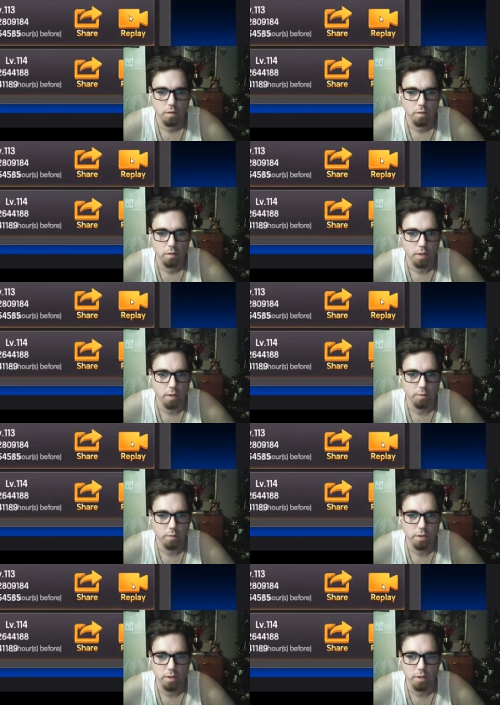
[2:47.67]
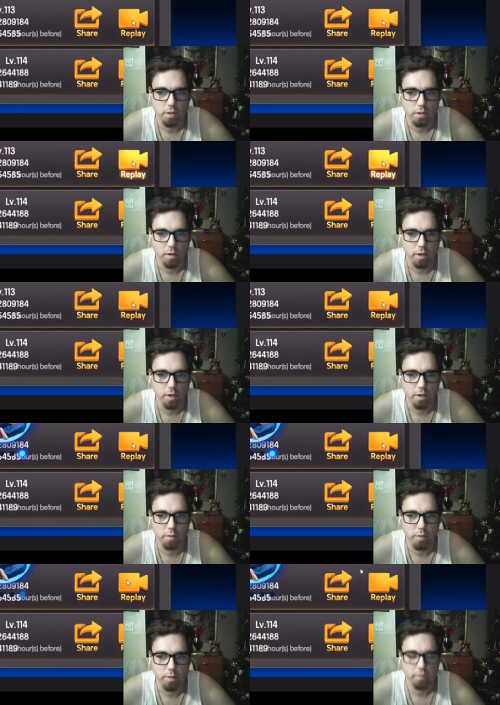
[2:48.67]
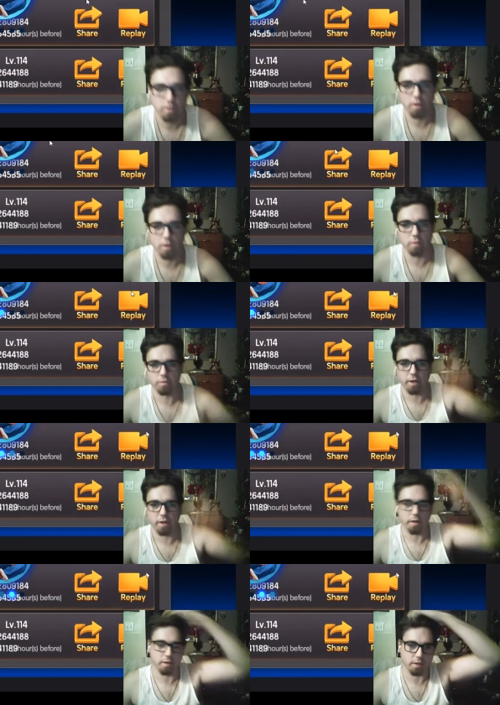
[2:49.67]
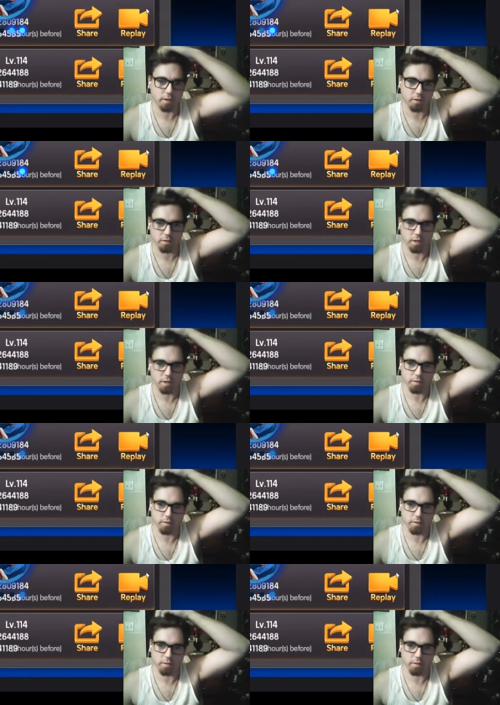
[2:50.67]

yeah, I'm just going to start it. It's a bit of a long fight. I think it goes 11